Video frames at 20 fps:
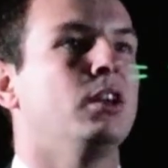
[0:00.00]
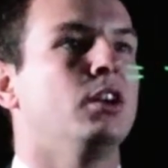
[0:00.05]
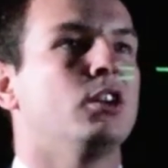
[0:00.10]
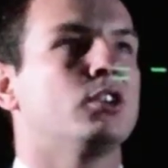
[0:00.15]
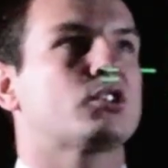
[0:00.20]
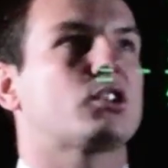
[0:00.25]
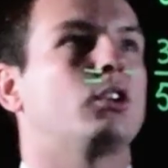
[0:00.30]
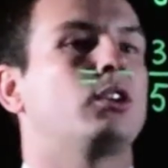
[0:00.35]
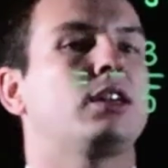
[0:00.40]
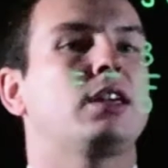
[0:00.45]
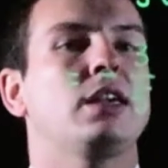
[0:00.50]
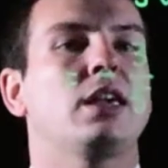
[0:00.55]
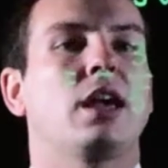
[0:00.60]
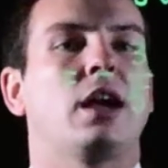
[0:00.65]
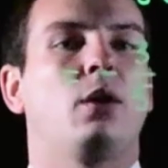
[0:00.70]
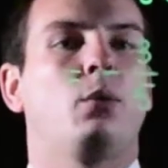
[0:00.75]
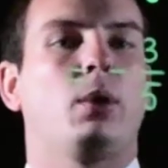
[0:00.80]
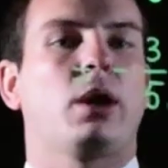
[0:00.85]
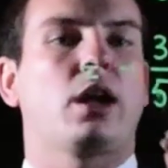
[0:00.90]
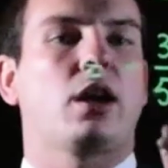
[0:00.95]
So
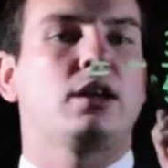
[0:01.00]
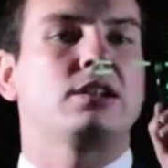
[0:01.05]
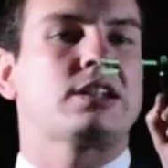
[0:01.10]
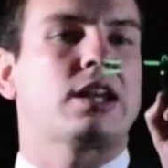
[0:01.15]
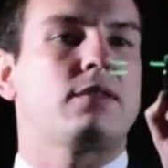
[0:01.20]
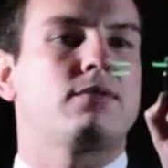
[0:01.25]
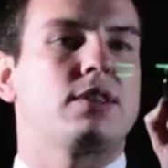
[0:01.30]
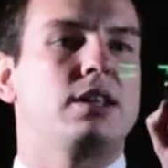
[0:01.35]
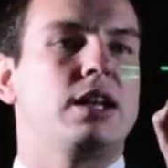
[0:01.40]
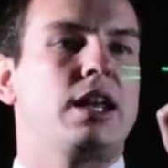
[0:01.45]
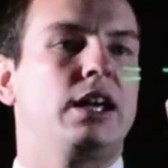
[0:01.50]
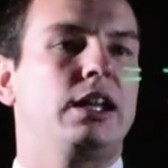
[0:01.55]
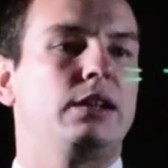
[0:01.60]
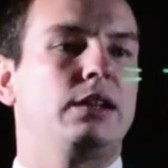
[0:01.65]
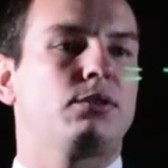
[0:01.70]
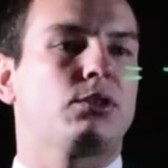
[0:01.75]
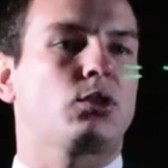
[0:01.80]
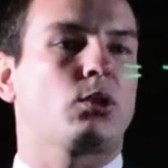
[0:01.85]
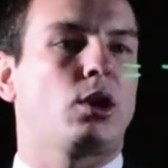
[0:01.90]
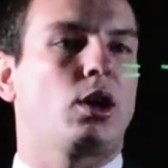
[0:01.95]
here we're going to have the
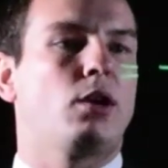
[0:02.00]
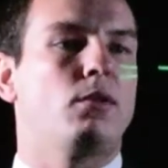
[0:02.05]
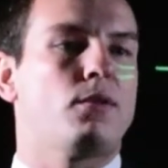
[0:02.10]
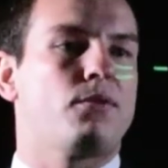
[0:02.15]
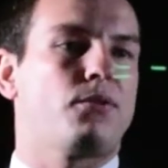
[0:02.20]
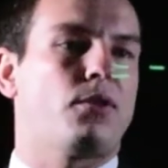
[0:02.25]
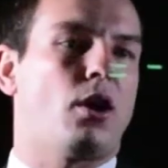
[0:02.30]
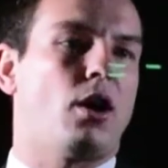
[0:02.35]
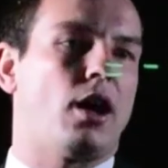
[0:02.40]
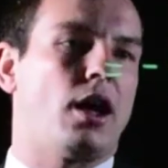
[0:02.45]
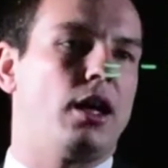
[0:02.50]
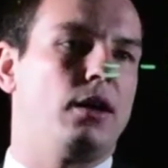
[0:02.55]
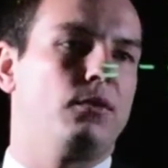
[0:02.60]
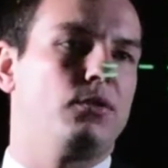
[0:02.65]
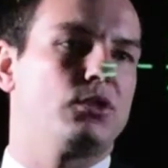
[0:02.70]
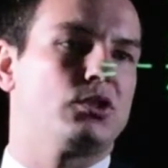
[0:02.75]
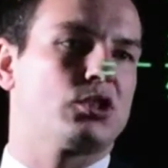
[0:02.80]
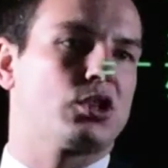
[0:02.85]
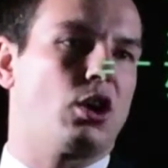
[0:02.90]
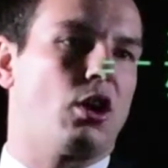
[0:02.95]
-3 over
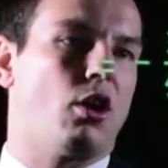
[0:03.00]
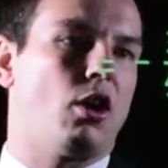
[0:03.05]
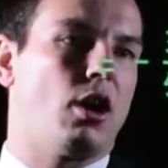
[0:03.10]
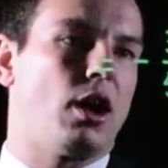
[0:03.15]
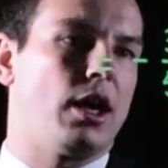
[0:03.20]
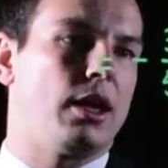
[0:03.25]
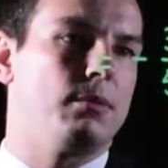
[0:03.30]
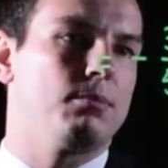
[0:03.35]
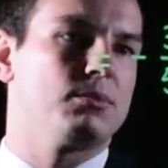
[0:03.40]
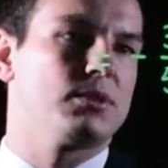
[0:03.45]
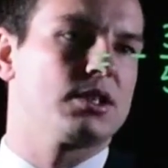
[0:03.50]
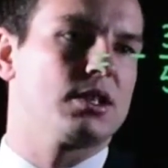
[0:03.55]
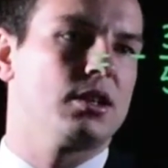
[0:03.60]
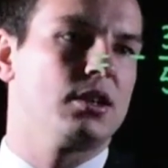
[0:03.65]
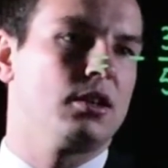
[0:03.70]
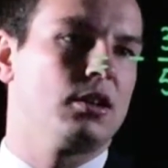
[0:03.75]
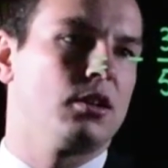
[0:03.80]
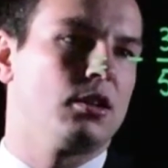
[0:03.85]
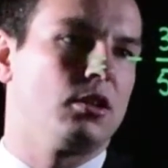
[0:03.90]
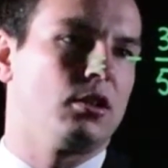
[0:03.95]
5 times
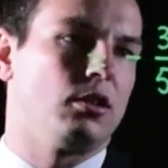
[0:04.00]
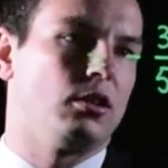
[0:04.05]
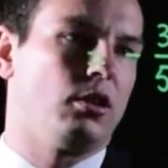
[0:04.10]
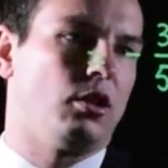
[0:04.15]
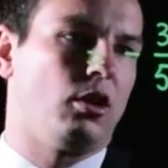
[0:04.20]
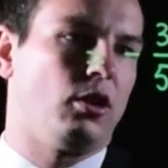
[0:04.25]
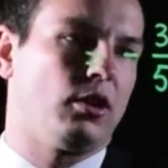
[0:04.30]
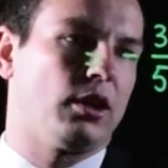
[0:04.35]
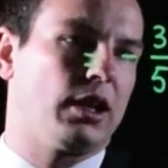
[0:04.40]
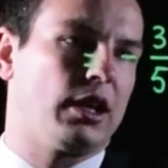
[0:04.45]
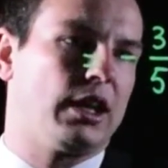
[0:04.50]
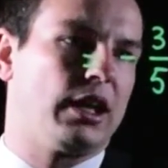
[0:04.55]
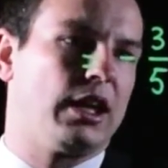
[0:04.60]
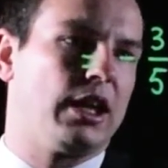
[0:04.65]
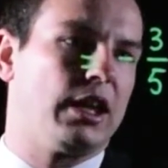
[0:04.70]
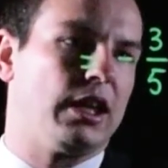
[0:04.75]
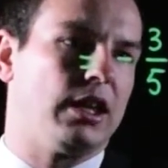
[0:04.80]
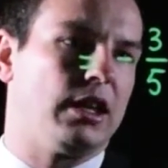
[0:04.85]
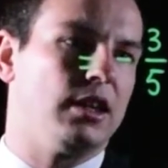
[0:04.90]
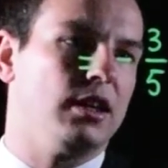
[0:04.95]
log
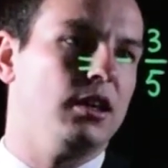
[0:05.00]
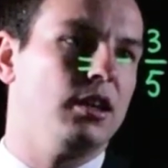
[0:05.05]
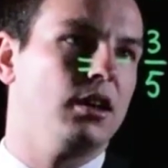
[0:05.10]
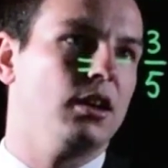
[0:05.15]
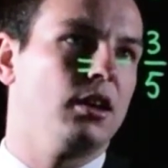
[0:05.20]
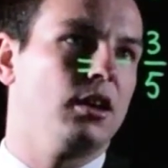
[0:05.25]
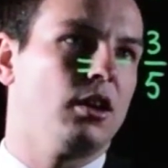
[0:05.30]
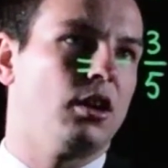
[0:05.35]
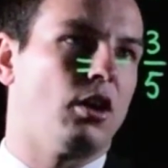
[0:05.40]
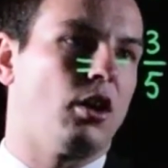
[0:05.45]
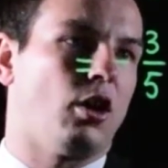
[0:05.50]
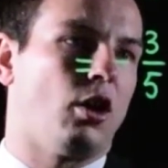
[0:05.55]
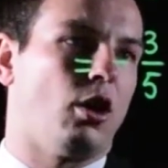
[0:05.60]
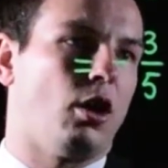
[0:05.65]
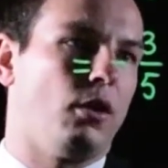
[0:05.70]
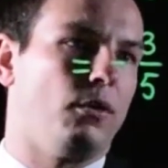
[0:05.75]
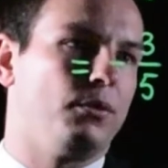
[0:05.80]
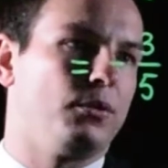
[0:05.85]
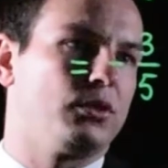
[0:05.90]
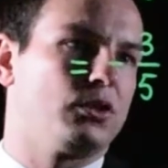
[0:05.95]
e
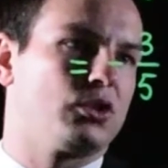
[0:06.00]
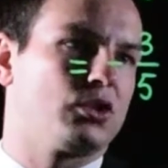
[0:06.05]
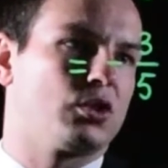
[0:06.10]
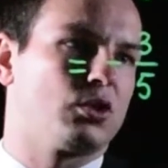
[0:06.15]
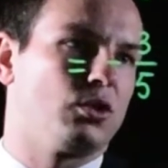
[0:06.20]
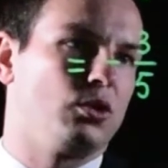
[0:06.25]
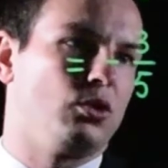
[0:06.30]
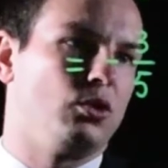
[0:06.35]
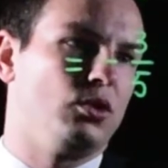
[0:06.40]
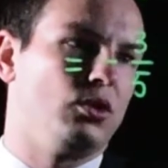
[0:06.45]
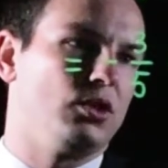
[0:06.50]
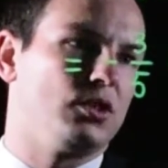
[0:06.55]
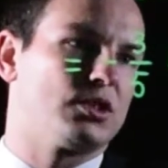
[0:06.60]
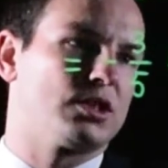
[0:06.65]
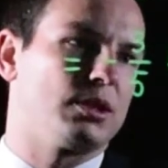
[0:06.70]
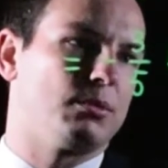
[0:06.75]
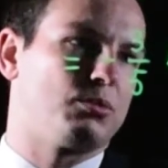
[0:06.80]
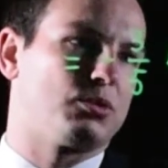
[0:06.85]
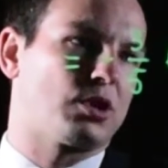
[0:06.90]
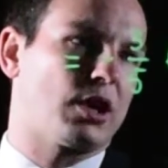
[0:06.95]
of 2
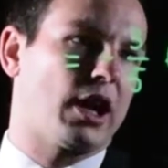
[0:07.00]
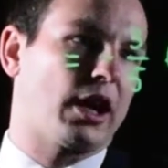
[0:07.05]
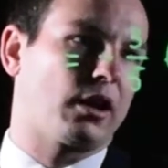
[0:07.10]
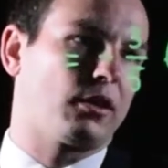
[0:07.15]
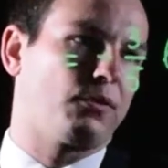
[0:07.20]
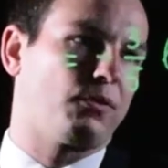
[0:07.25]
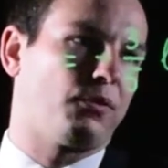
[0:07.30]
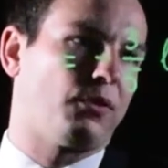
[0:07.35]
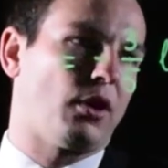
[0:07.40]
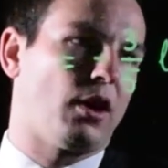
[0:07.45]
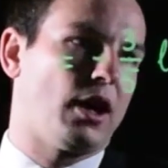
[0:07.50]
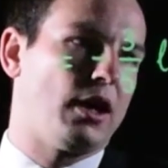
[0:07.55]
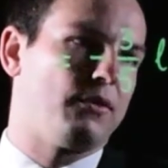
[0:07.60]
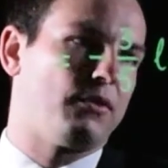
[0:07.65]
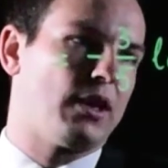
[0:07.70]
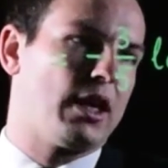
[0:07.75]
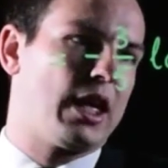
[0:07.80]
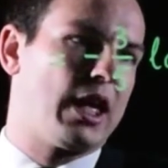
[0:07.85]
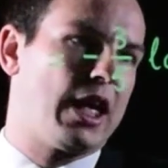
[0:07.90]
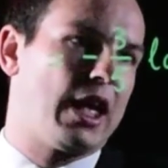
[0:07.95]
subtract
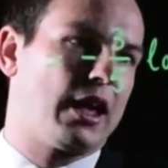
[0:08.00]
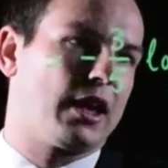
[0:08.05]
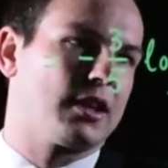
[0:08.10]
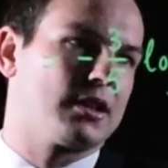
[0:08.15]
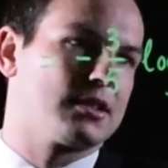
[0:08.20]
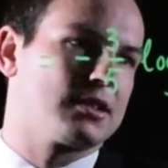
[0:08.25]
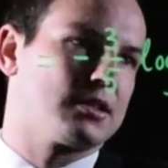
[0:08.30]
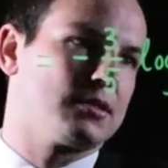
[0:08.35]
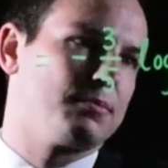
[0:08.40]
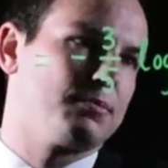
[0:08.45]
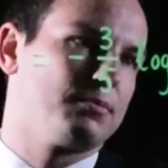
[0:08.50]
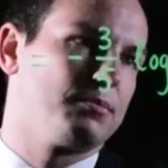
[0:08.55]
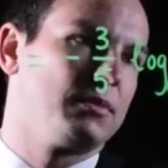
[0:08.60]
5x.